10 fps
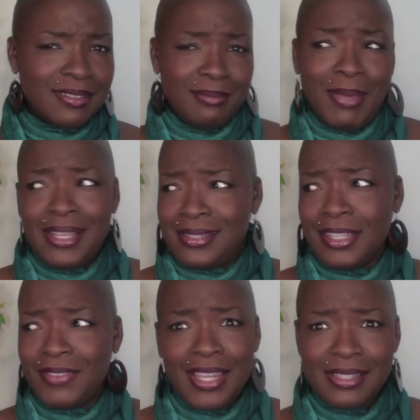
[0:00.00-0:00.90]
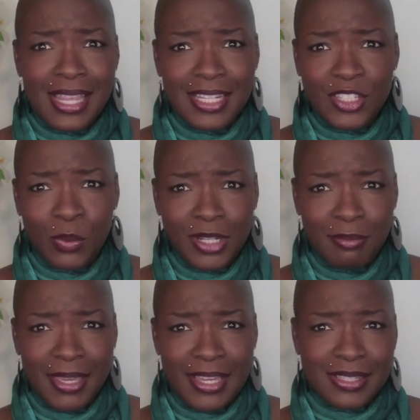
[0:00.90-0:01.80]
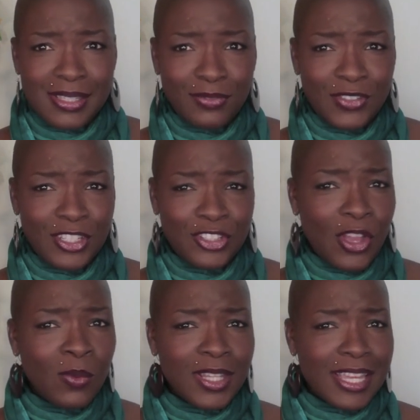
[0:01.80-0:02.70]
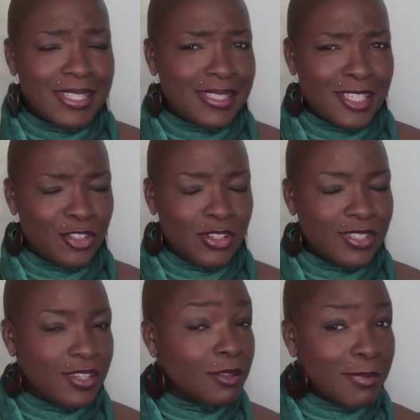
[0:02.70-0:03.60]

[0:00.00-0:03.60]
make stuff that has an 80-20 mix. If you don't like citrus, don't